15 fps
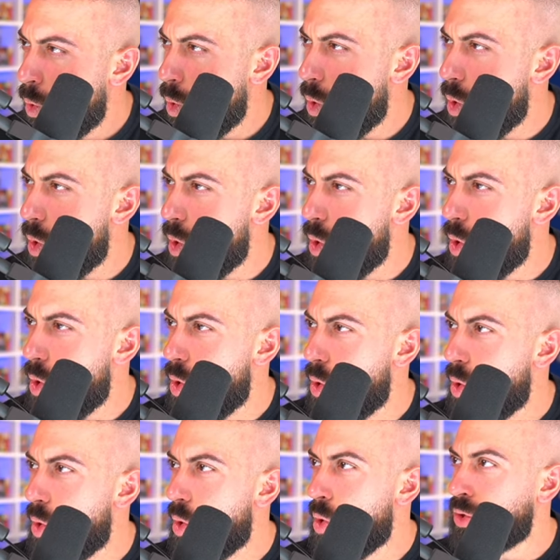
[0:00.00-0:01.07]

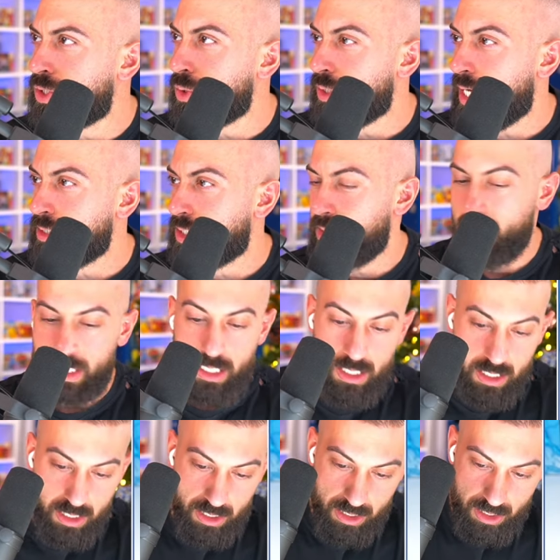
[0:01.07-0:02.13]
Ooh, dude, that's
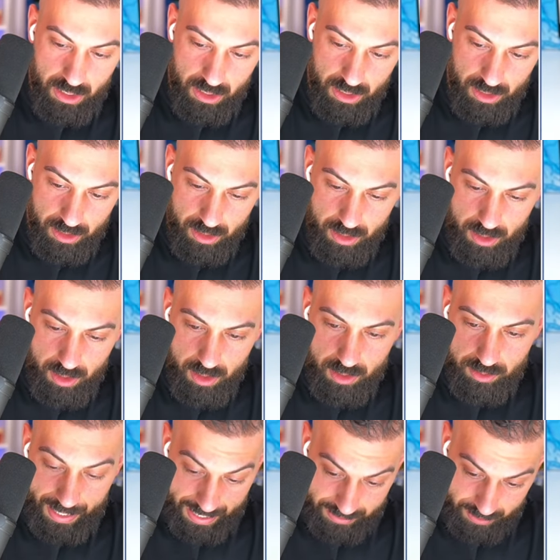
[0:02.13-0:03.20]
clean.
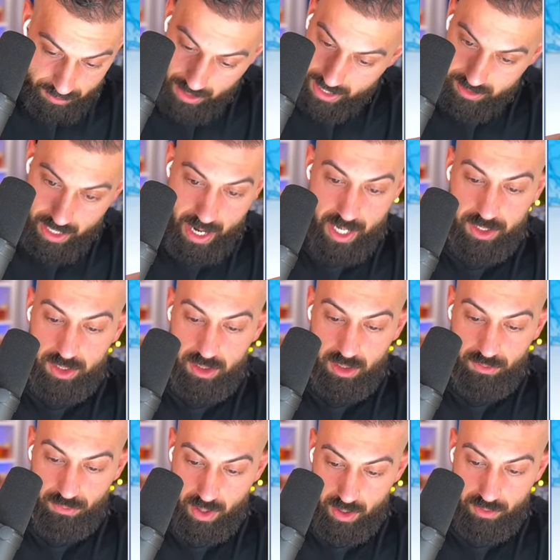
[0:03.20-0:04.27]
That's
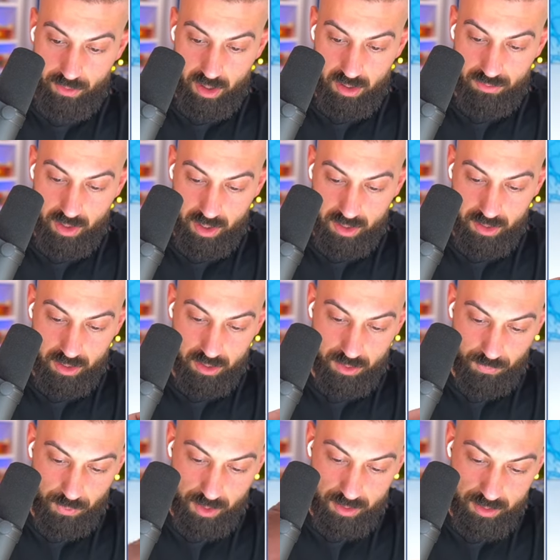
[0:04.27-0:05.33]
actually very, very, very clean on
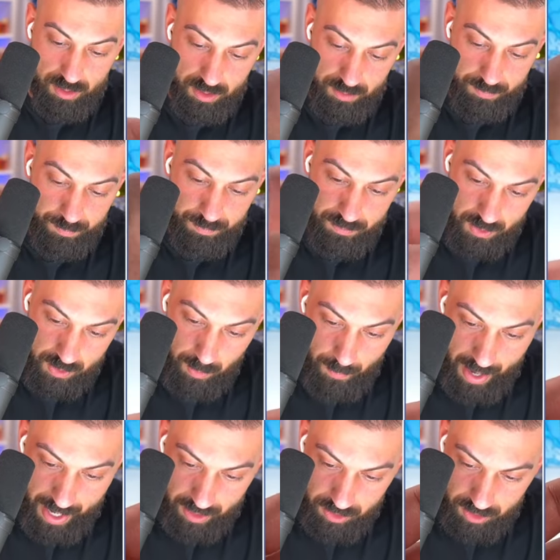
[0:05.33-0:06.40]
the front. Is the
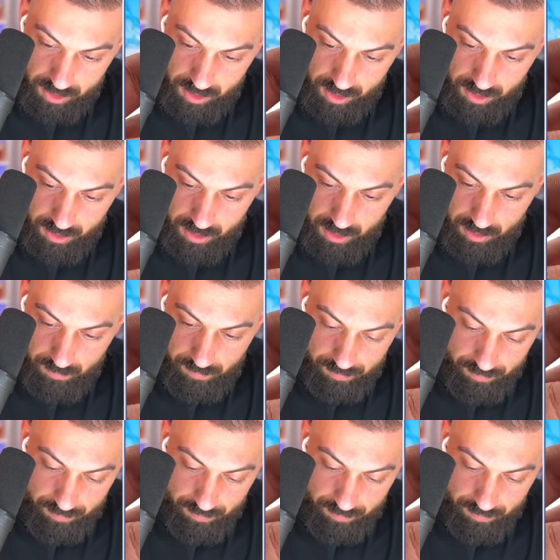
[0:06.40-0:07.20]
back just as clean?